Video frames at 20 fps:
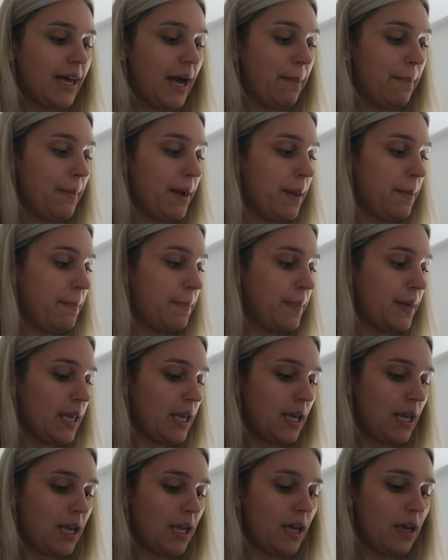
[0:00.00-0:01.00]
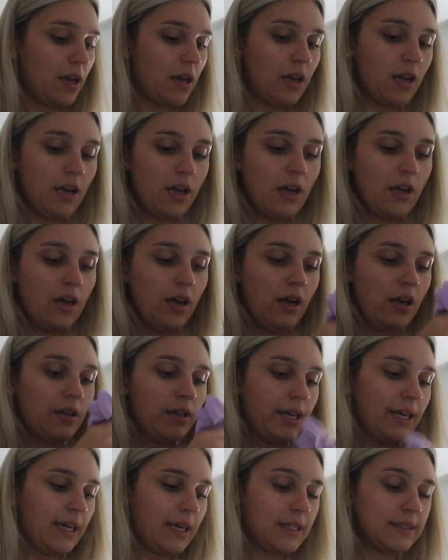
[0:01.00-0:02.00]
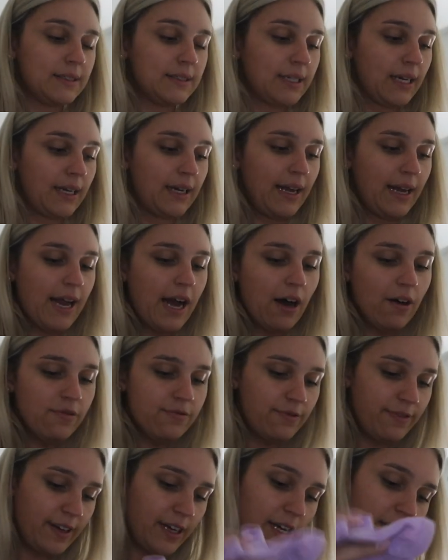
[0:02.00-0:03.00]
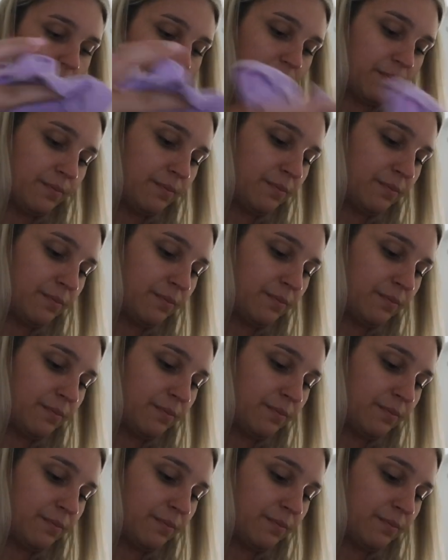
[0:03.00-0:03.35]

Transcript: That might be like a Sunday outfit.